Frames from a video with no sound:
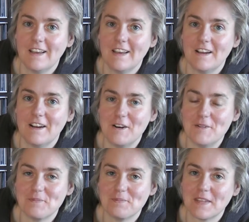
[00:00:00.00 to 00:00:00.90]

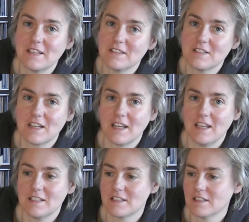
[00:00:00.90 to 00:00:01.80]
in this
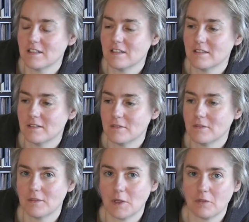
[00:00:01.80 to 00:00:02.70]
case,
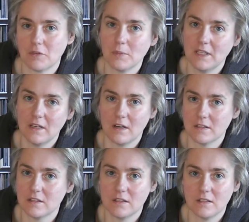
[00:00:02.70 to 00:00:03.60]
for me,
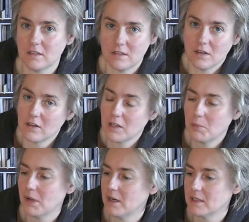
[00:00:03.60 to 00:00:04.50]
are the talking
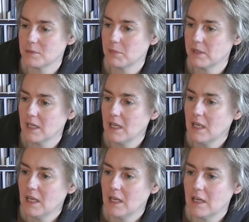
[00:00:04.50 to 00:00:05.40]
parts, but
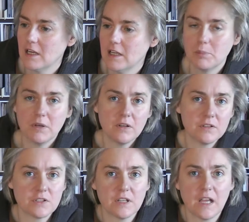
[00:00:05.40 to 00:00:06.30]
it
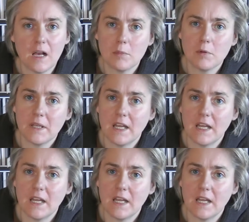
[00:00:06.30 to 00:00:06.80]
belongs to the album.